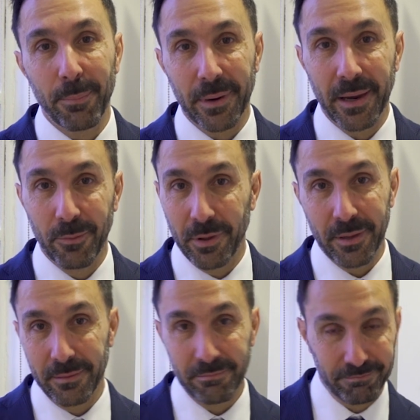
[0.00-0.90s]
up again
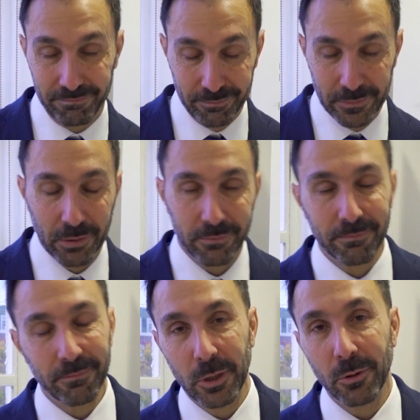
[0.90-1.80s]
within
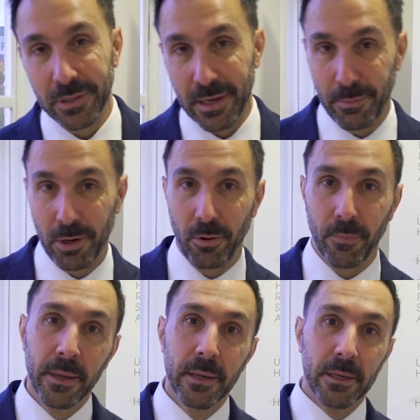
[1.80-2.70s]
no time at all.